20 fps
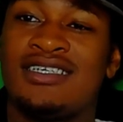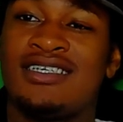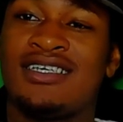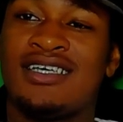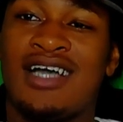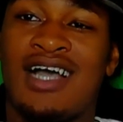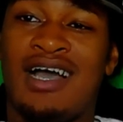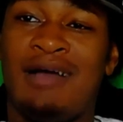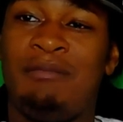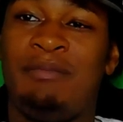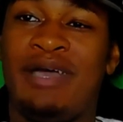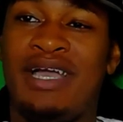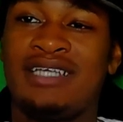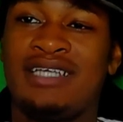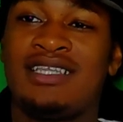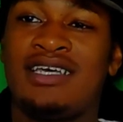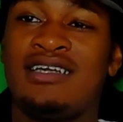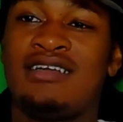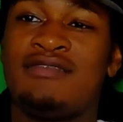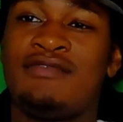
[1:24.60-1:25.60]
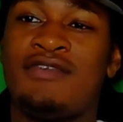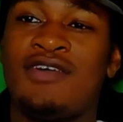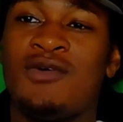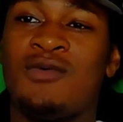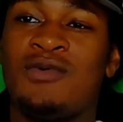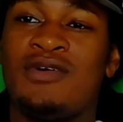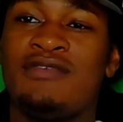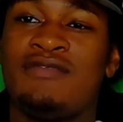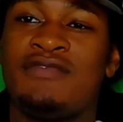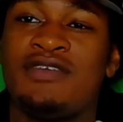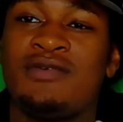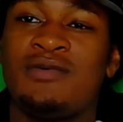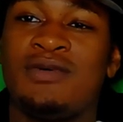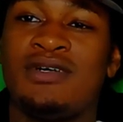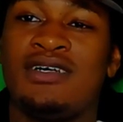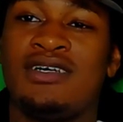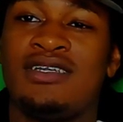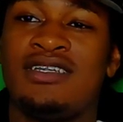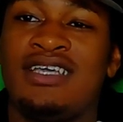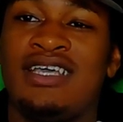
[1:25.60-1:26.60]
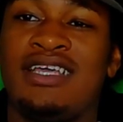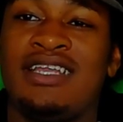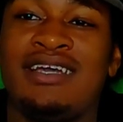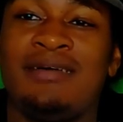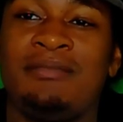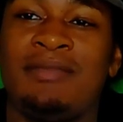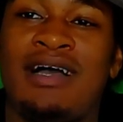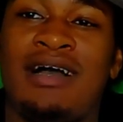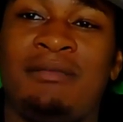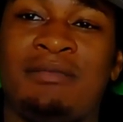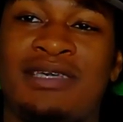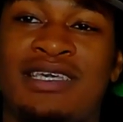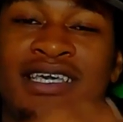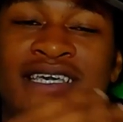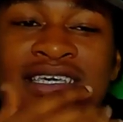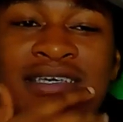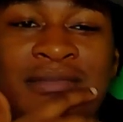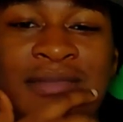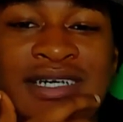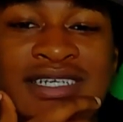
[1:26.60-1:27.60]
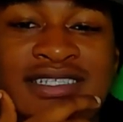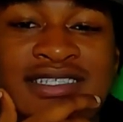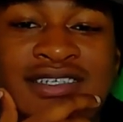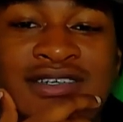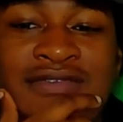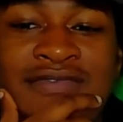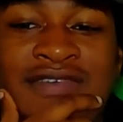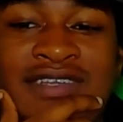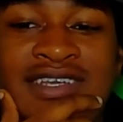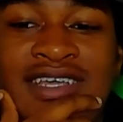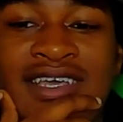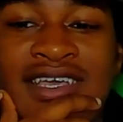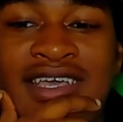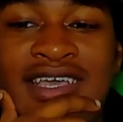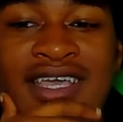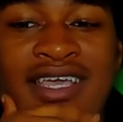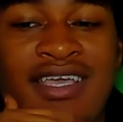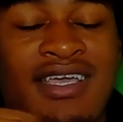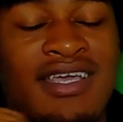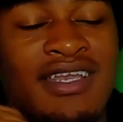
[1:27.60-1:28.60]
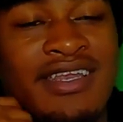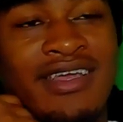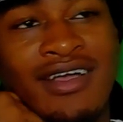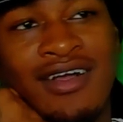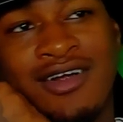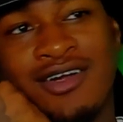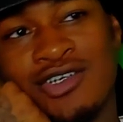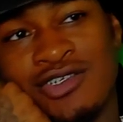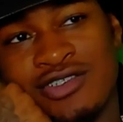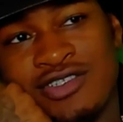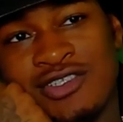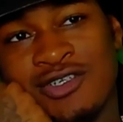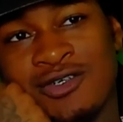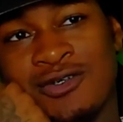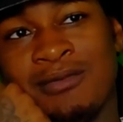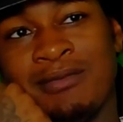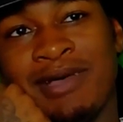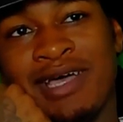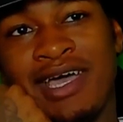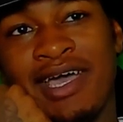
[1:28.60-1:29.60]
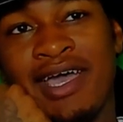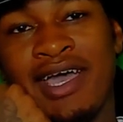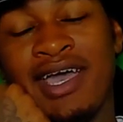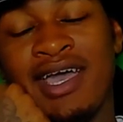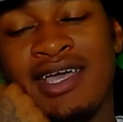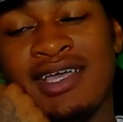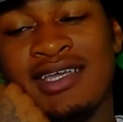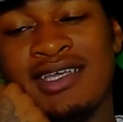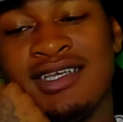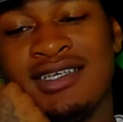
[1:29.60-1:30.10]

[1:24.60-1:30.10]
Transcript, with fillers: I backed out of our one v one, and I'm I'm kicking myself in the head, and it hurt so bad